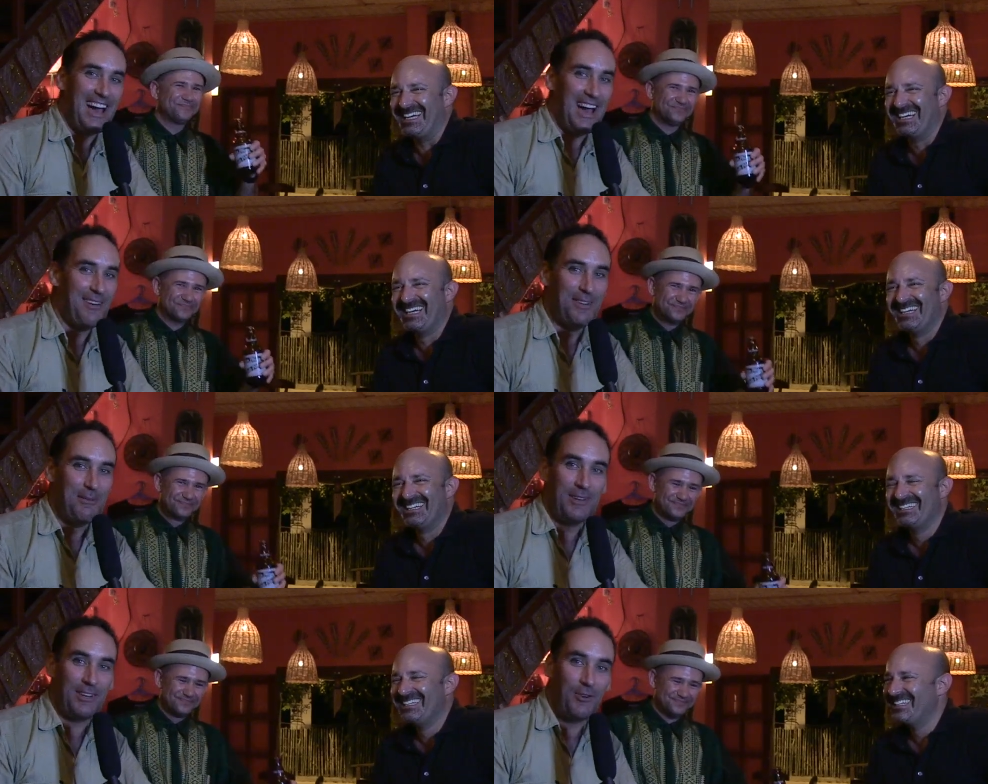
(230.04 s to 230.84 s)

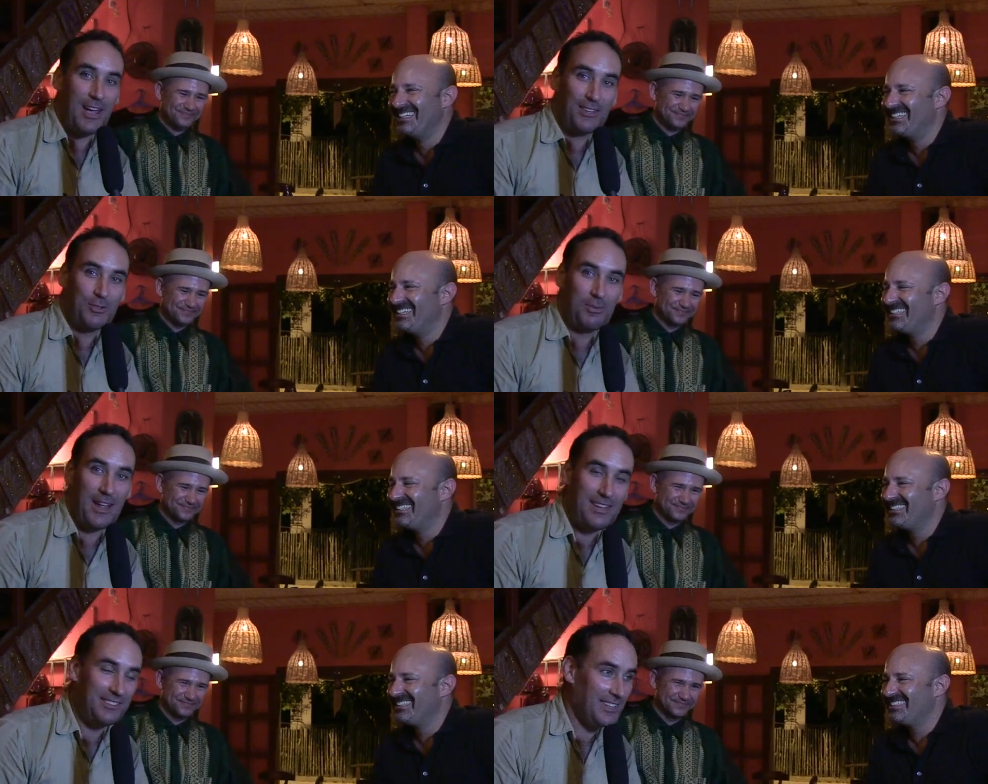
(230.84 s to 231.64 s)
Speaker 1: But a great little
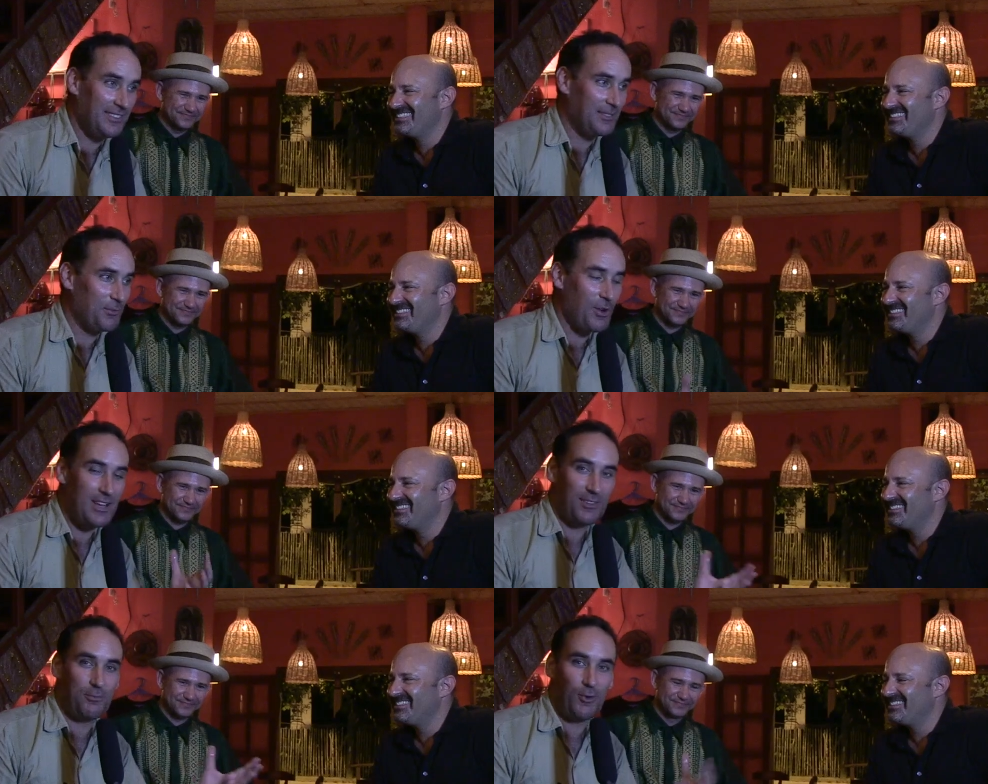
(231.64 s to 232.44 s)
place. There's some
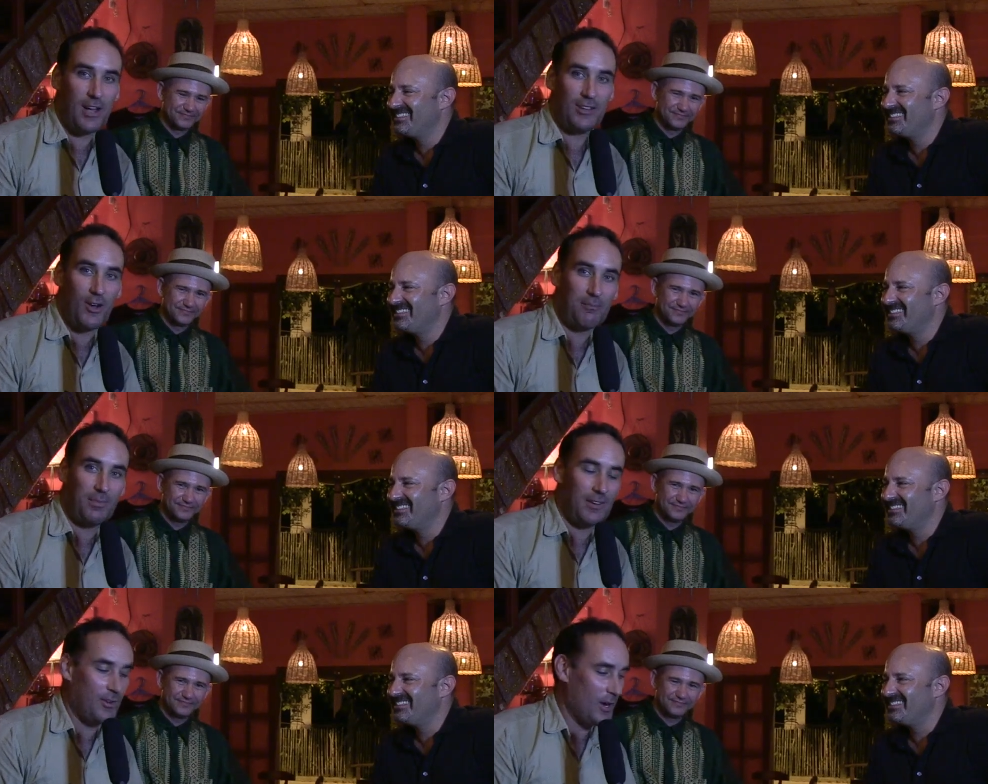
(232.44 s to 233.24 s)
great
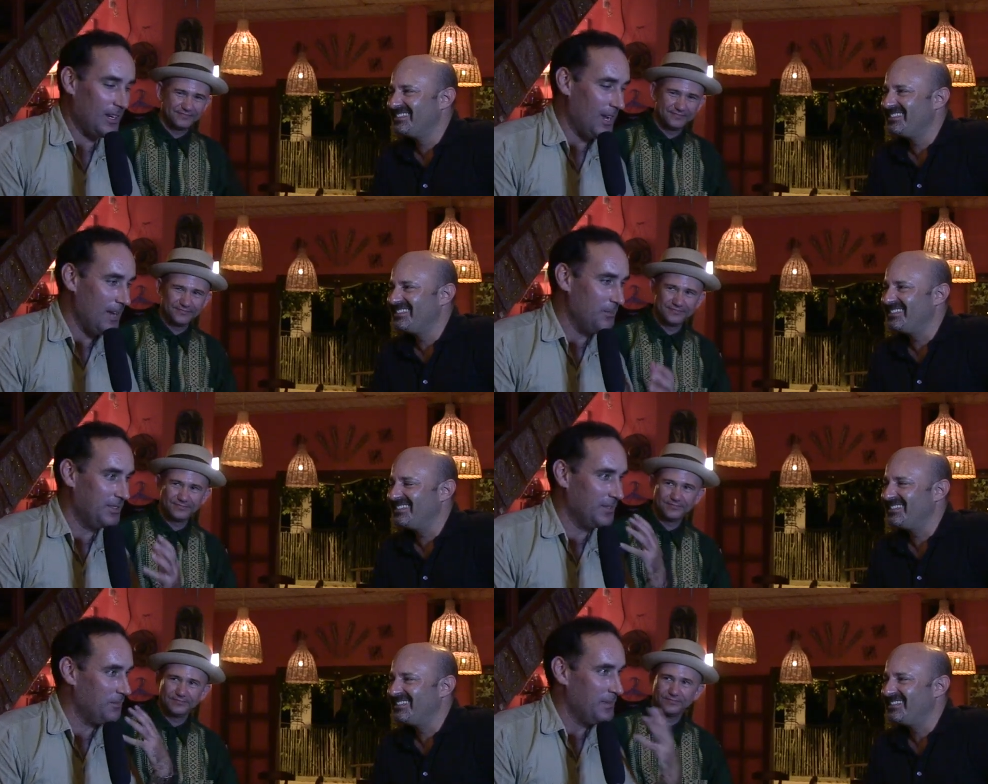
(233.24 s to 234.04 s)

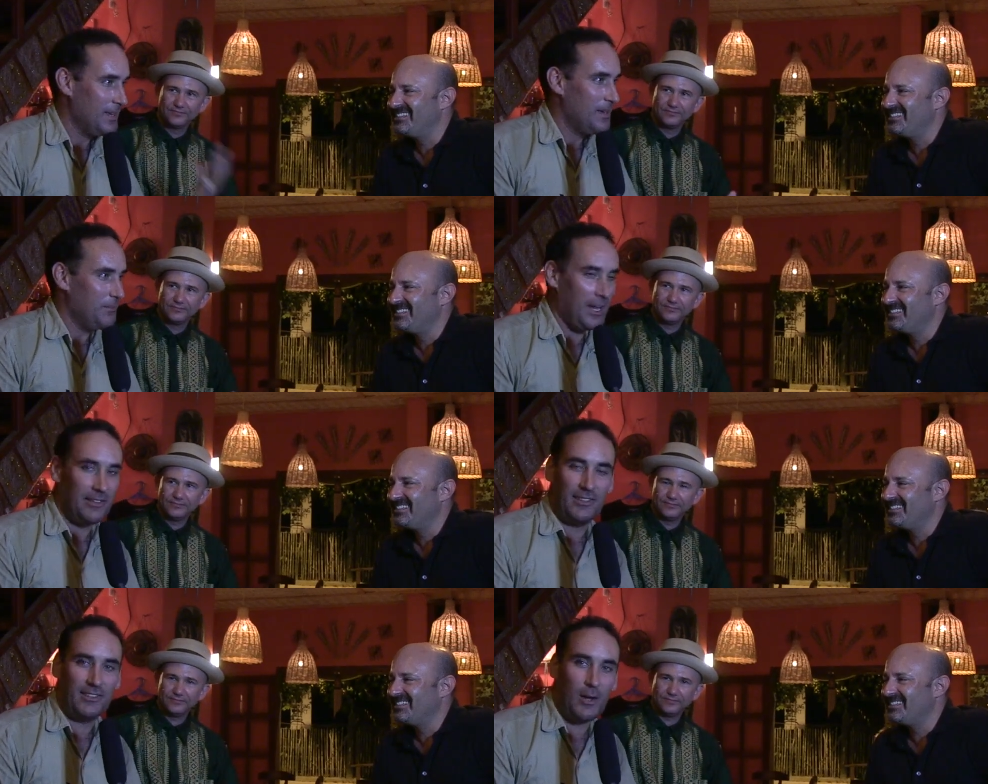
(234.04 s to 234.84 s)
nightclubs and
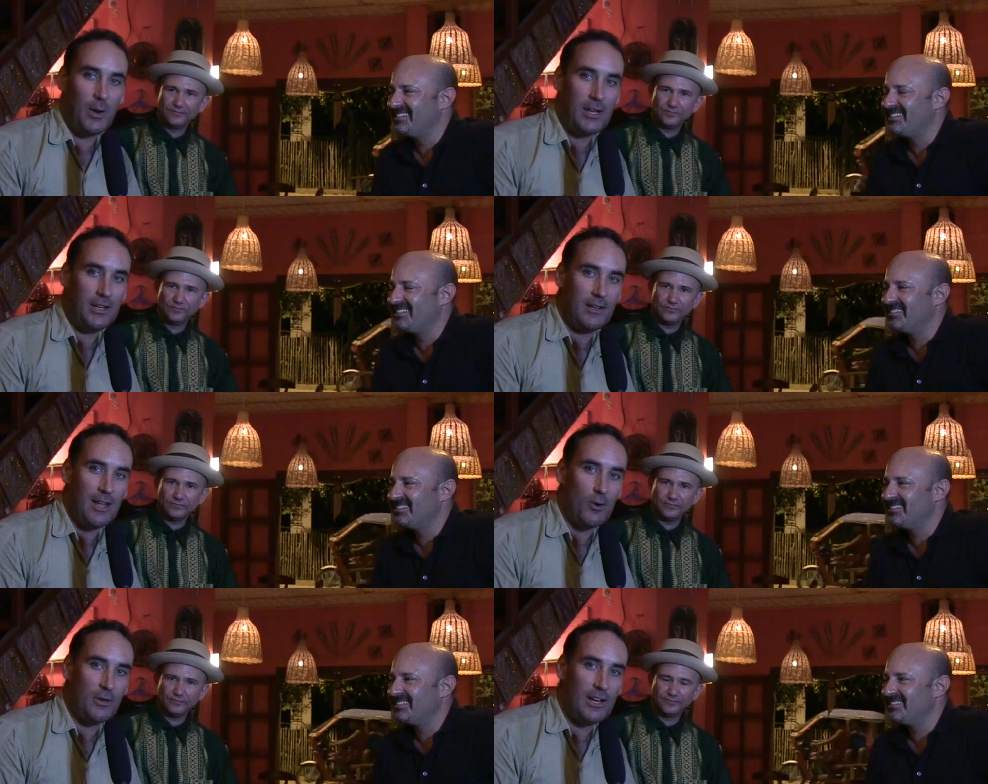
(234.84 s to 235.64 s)
places to eat in
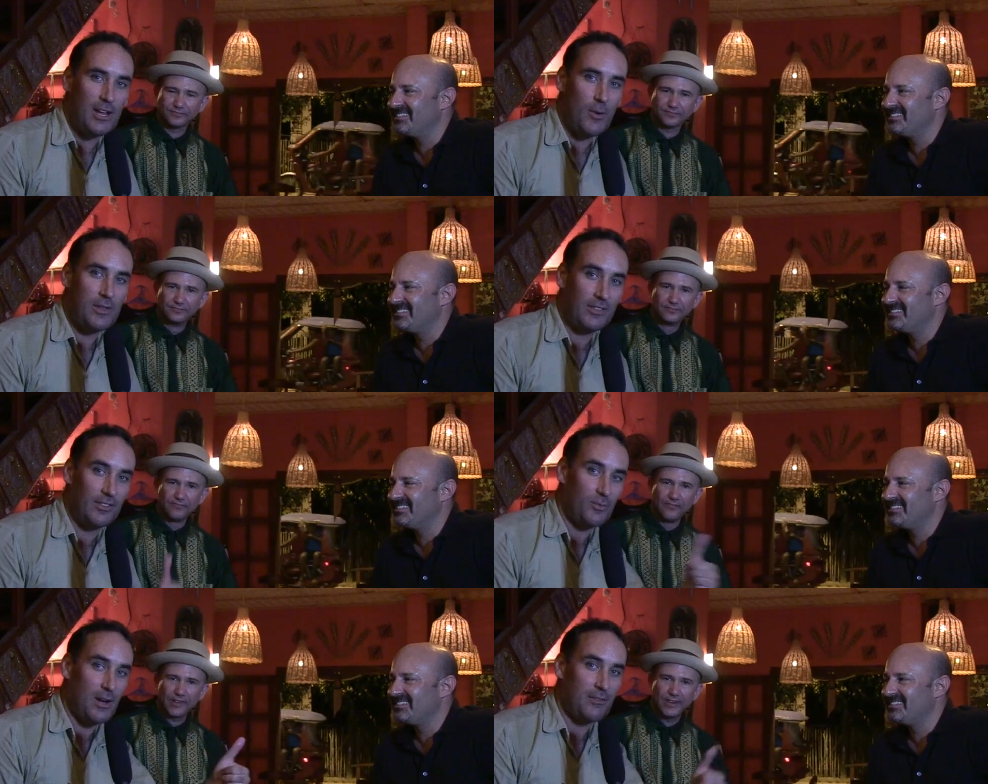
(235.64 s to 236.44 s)
El Nido, and this
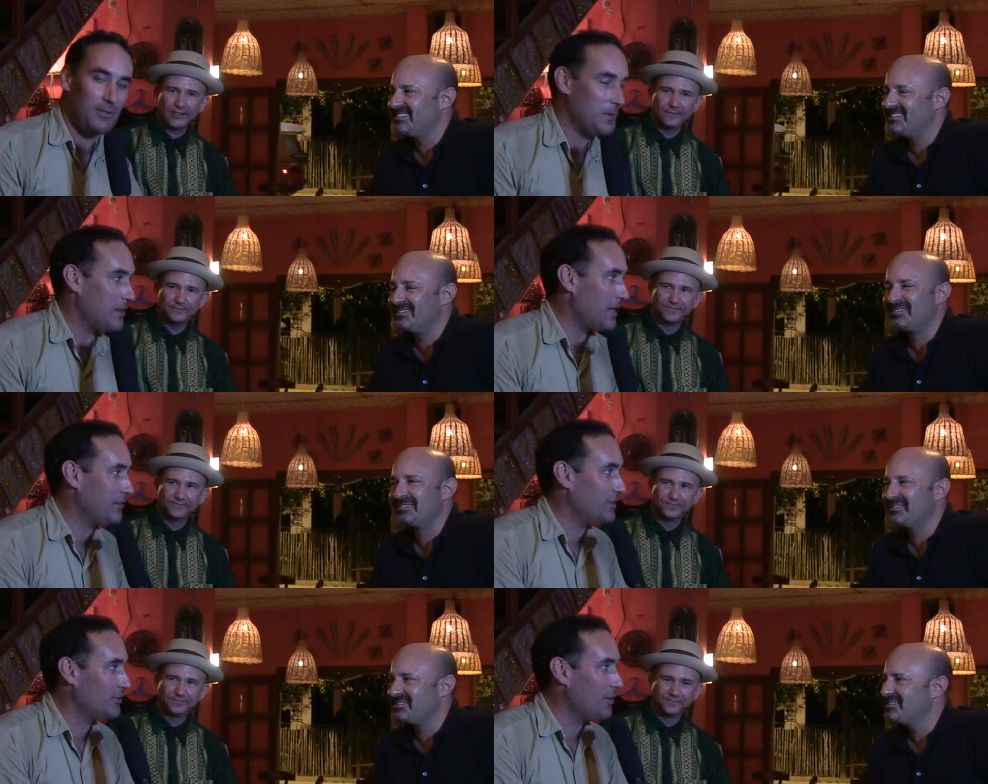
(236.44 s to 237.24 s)
is one of them. And
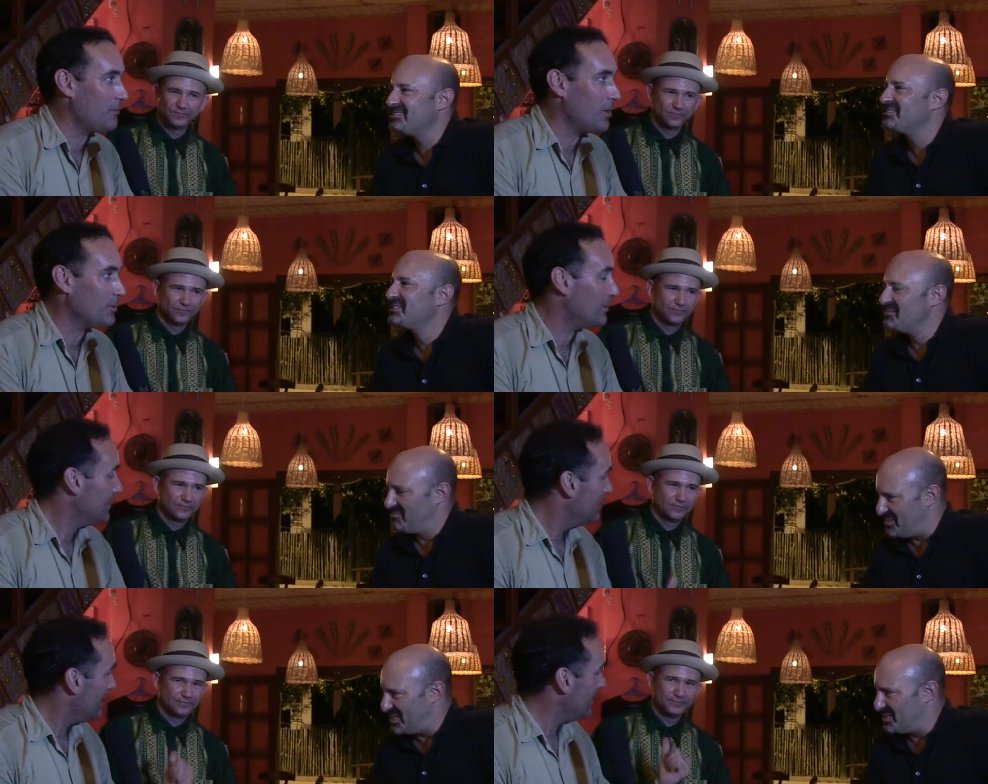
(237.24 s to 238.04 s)
thanks for your time, Michael,
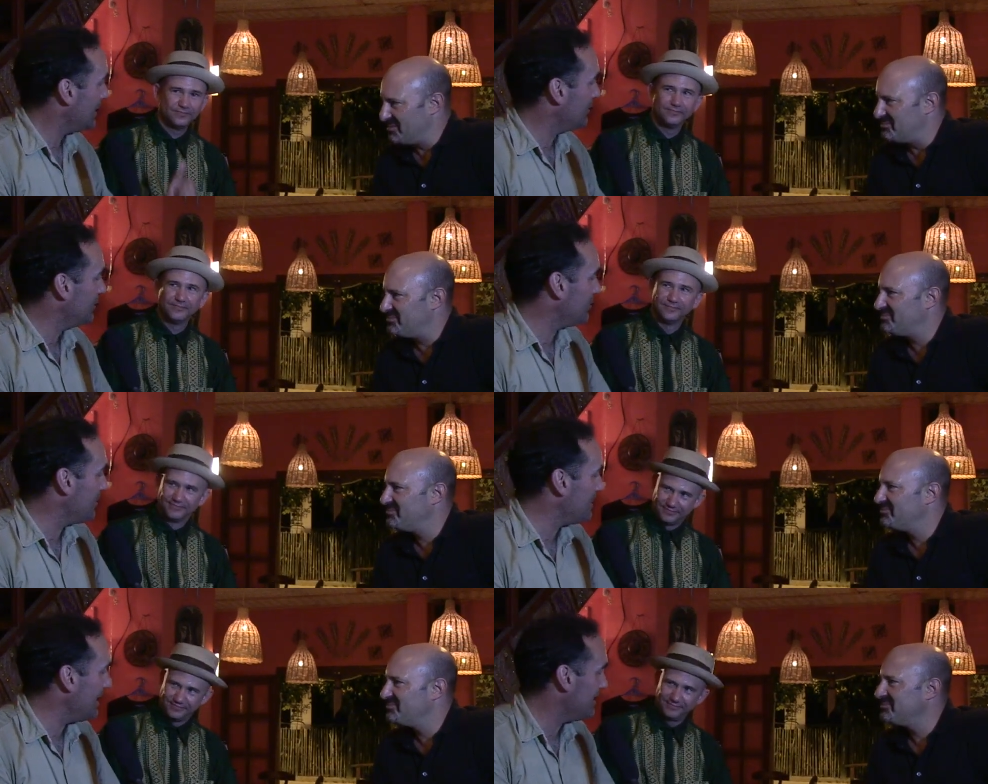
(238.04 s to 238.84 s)
and thanks for your
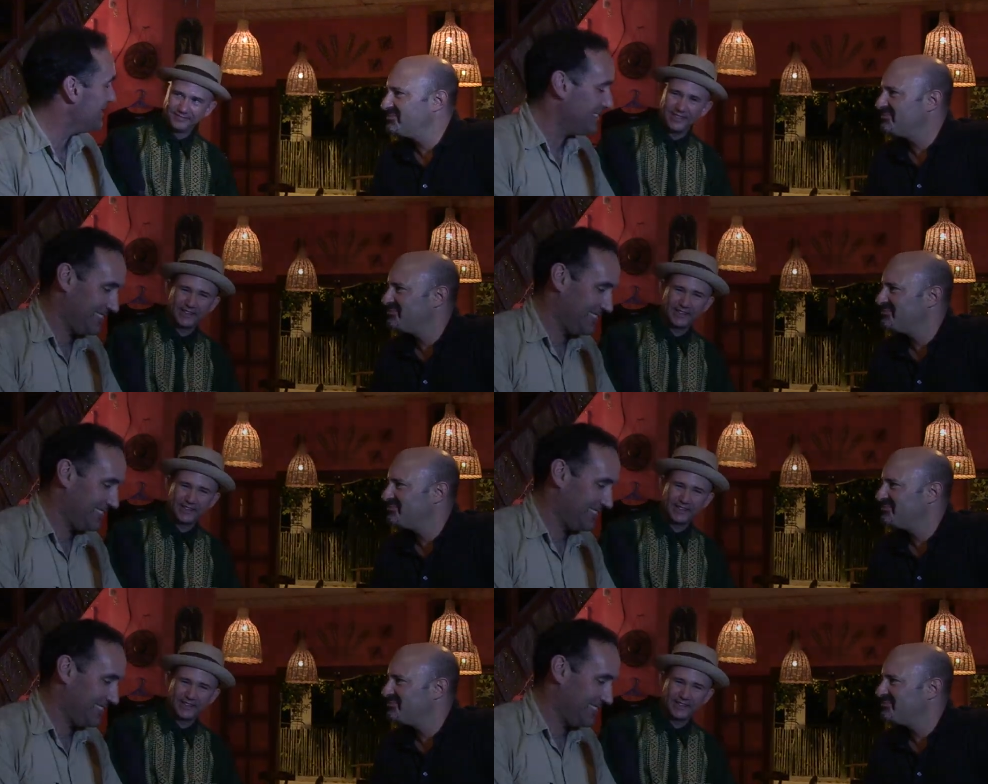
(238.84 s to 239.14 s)
time, Dan.